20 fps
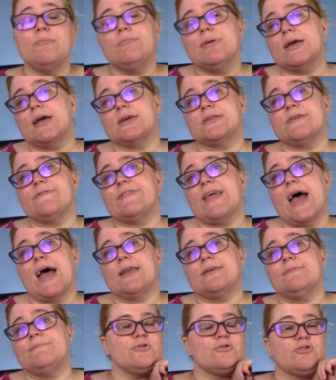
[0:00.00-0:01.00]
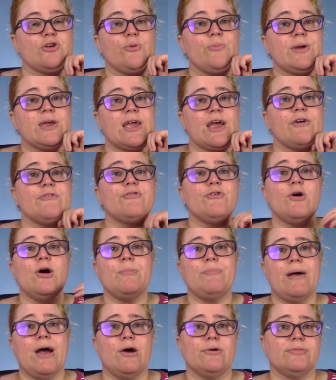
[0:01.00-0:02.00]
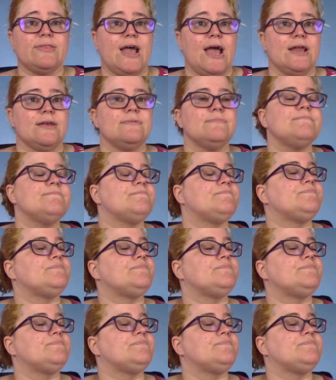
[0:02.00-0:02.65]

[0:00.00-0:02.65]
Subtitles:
because of that. So be careful about that.